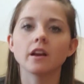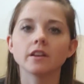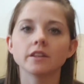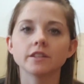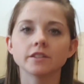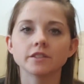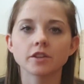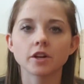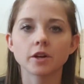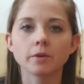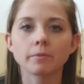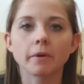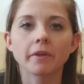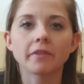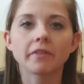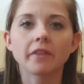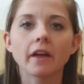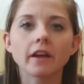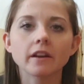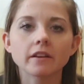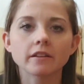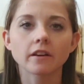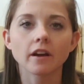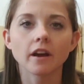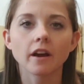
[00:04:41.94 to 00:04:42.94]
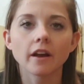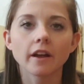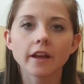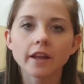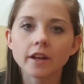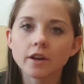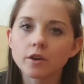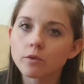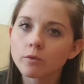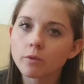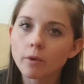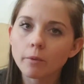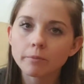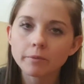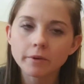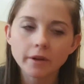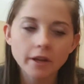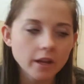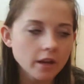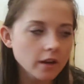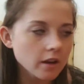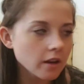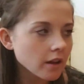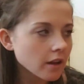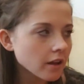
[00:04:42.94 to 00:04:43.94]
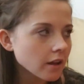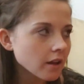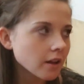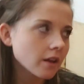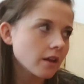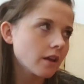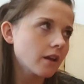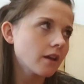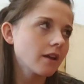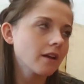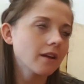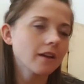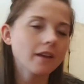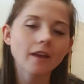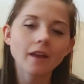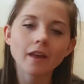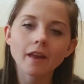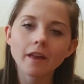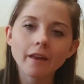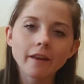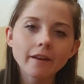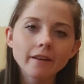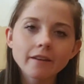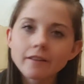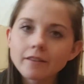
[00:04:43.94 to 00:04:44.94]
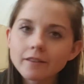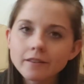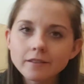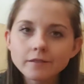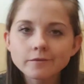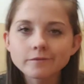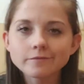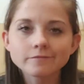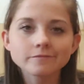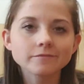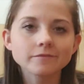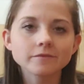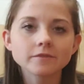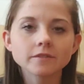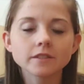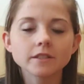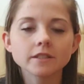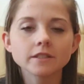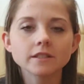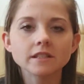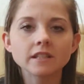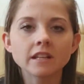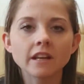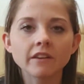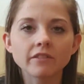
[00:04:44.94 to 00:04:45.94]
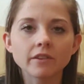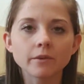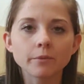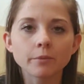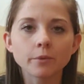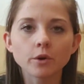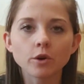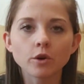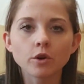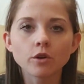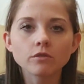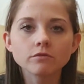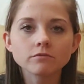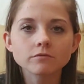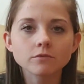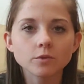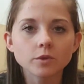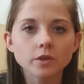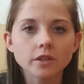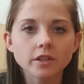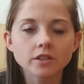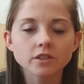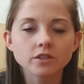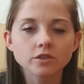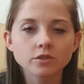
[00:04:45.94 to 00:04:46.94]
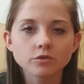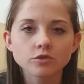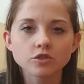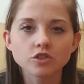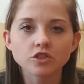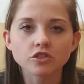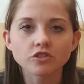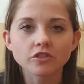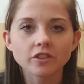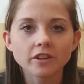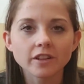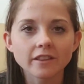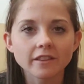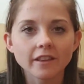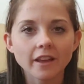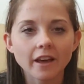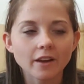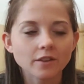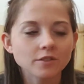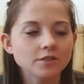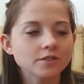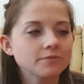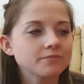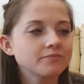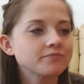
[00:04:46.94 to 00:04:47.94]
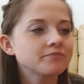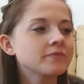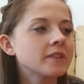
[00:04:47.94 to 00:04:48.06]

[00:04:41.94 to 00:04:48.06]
Sorry about that, got interrupted again. It's inevitable with 2 children in the house.